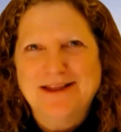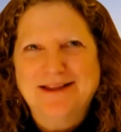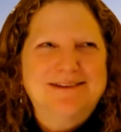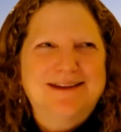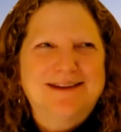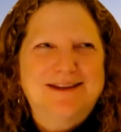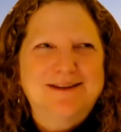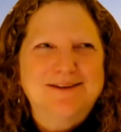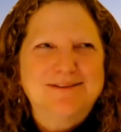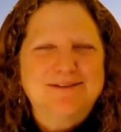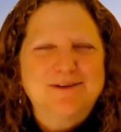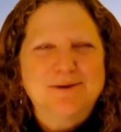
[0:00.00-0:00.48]

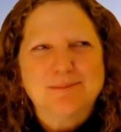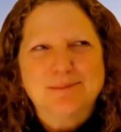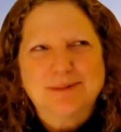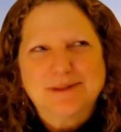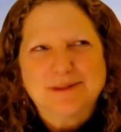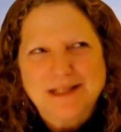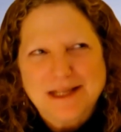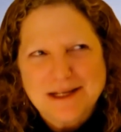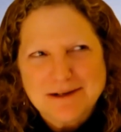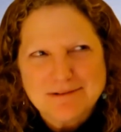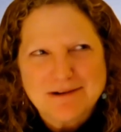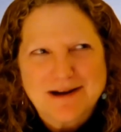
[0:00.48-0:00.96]
And so
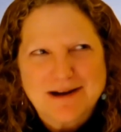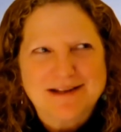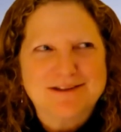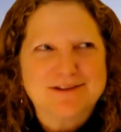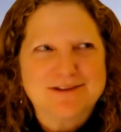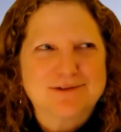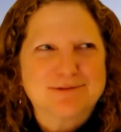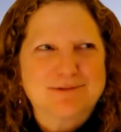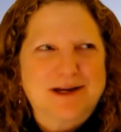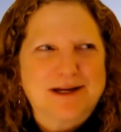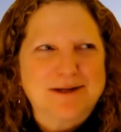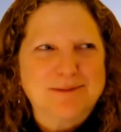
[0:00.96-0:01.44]

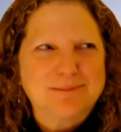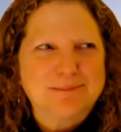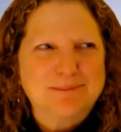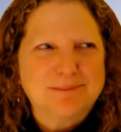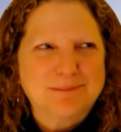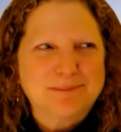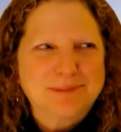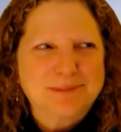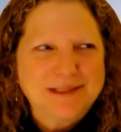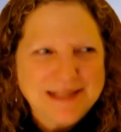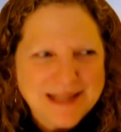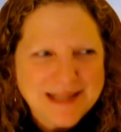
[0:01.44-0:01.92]
playwrights write
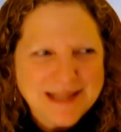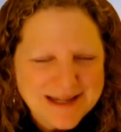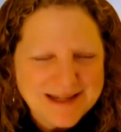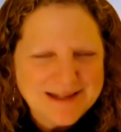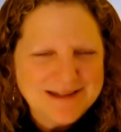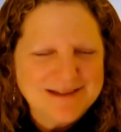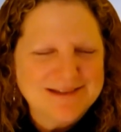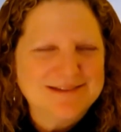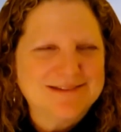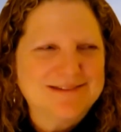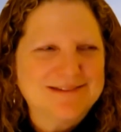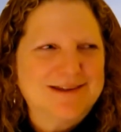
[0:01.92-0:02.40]

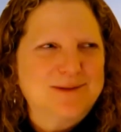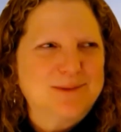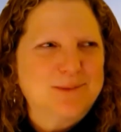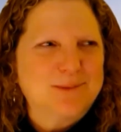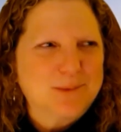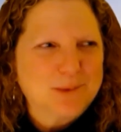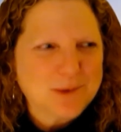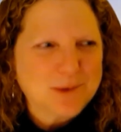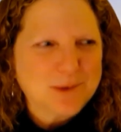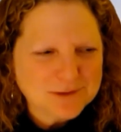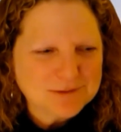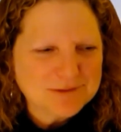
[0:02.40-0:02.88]
plays, and
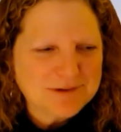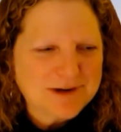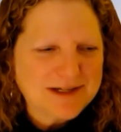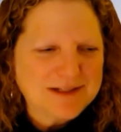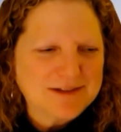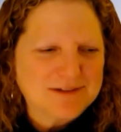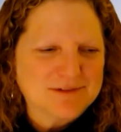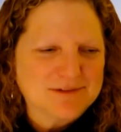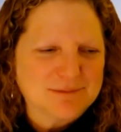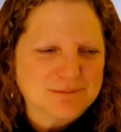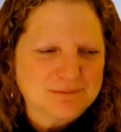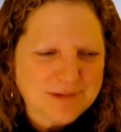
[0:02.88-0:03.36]
world
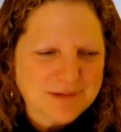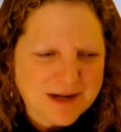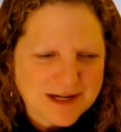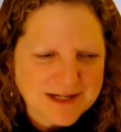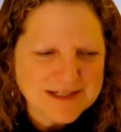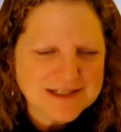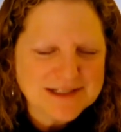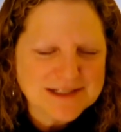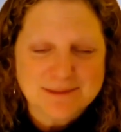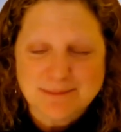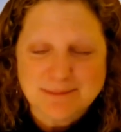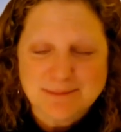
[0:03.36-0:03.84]
rights
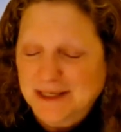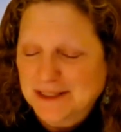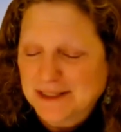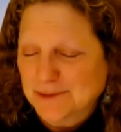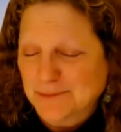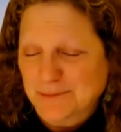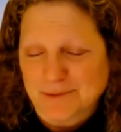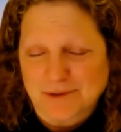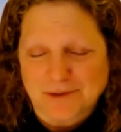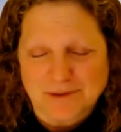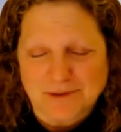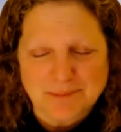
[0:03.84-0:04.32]
write to make the
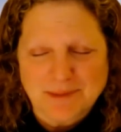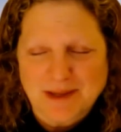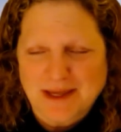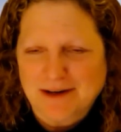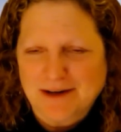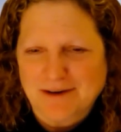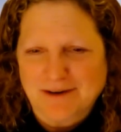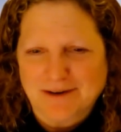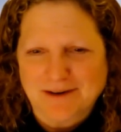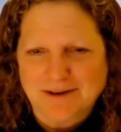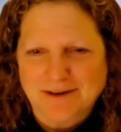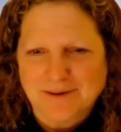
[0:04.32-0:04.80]
world
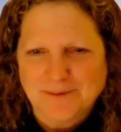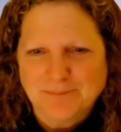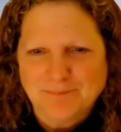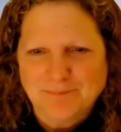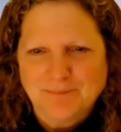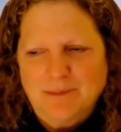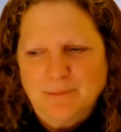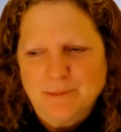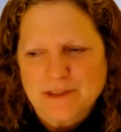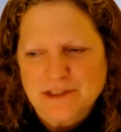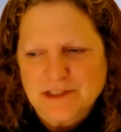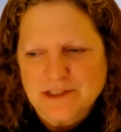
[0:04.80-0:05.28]
better,
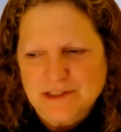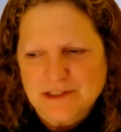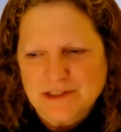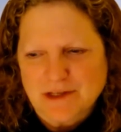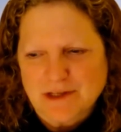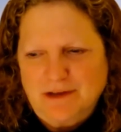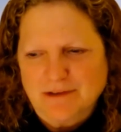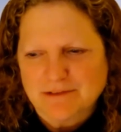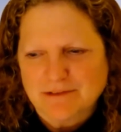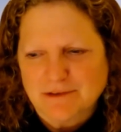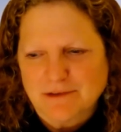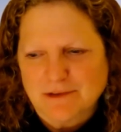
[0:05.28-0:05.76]
which
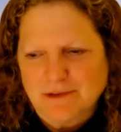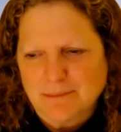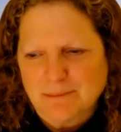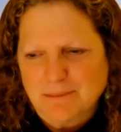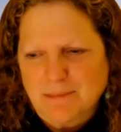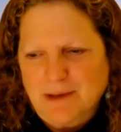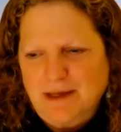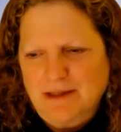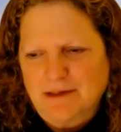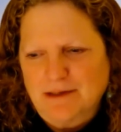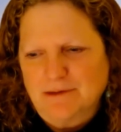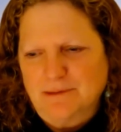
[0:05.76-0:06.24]
is also the
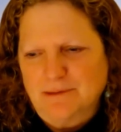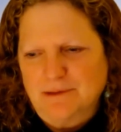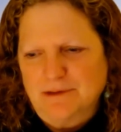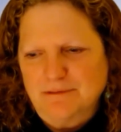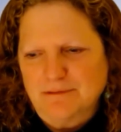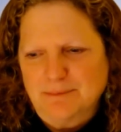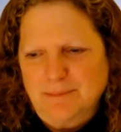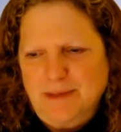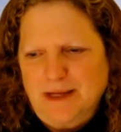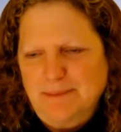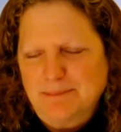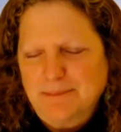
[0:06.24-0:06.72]
motto
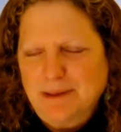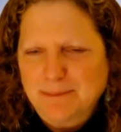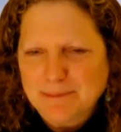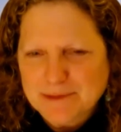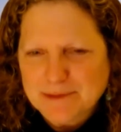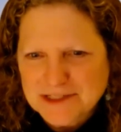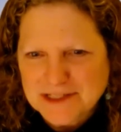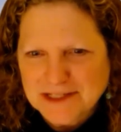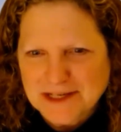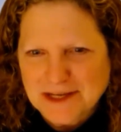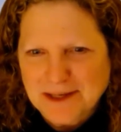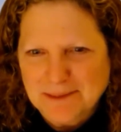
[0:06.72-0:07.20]
of my
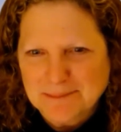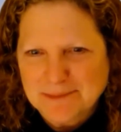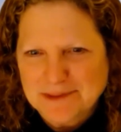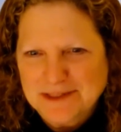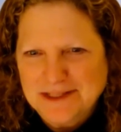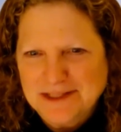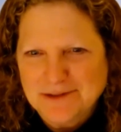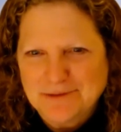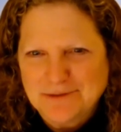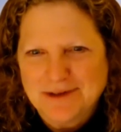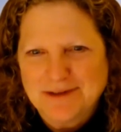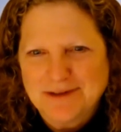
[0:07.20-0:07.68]
publishing
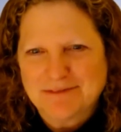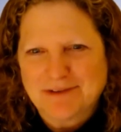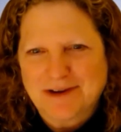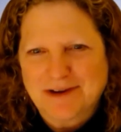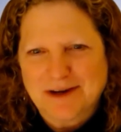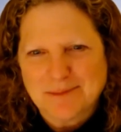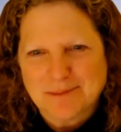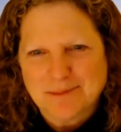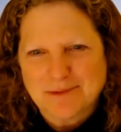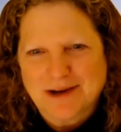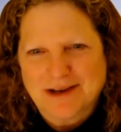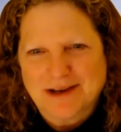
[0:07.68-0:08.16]
company,
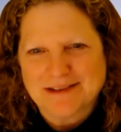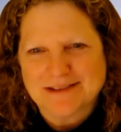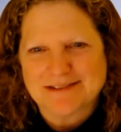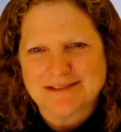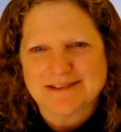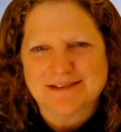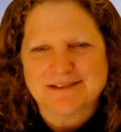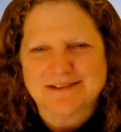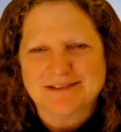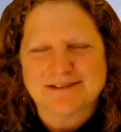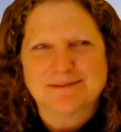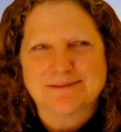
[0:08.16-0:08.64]
Greenfire Press,
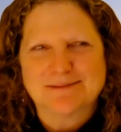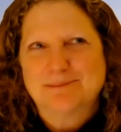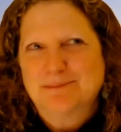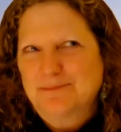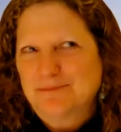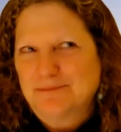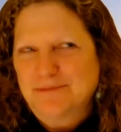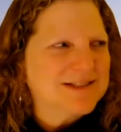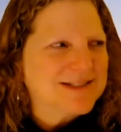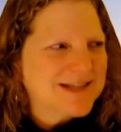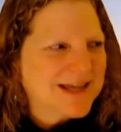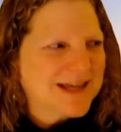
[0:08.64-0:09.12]
is
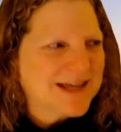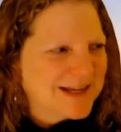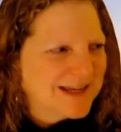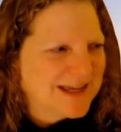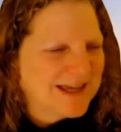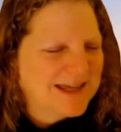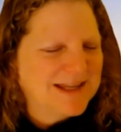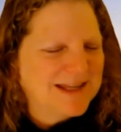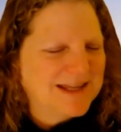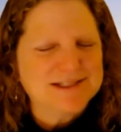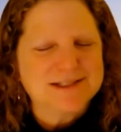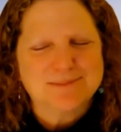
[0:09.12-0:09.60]

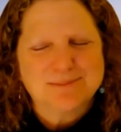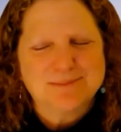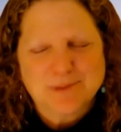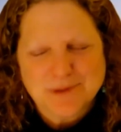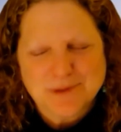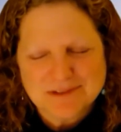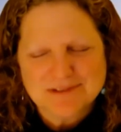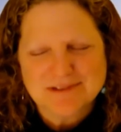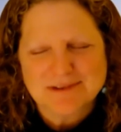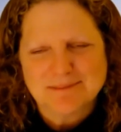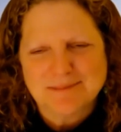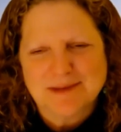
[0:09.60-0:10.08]
dedicated to
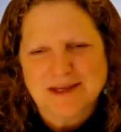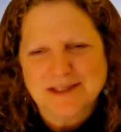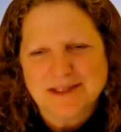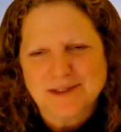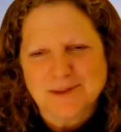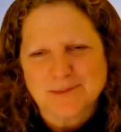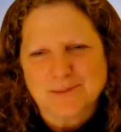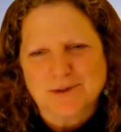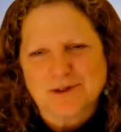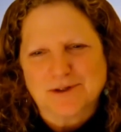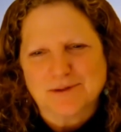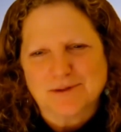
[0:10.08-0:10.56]
books that make
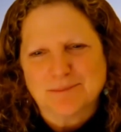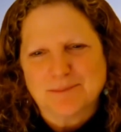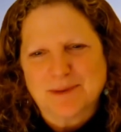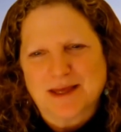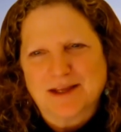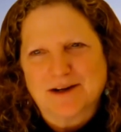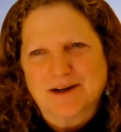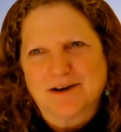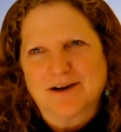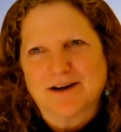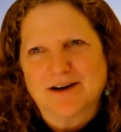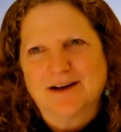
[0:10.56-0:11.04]
the world
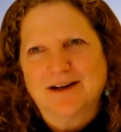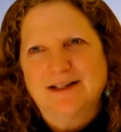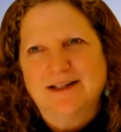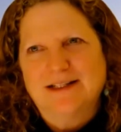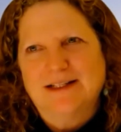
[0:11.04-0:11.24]
better.